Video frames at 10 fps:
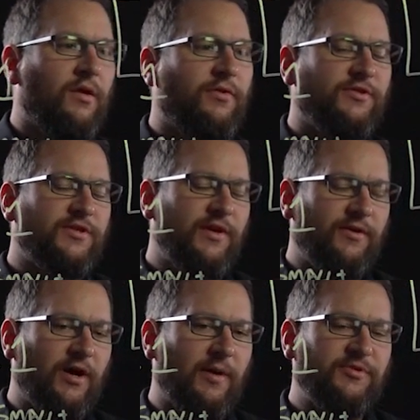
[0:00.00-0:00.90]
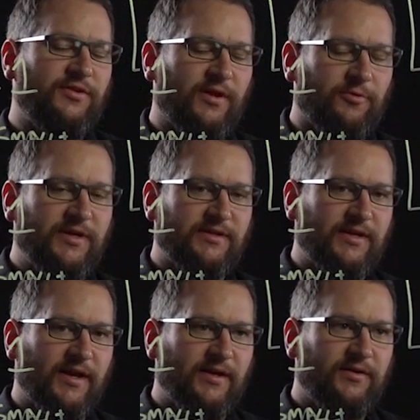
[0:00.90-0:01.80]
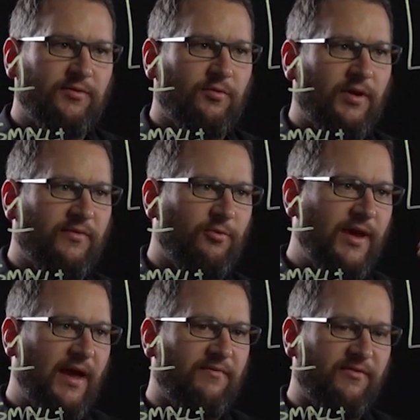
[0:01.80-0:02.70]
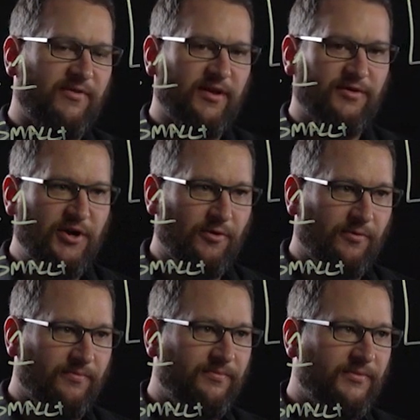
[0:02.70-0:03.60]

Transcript: There's another option that we can take if we have a failed node.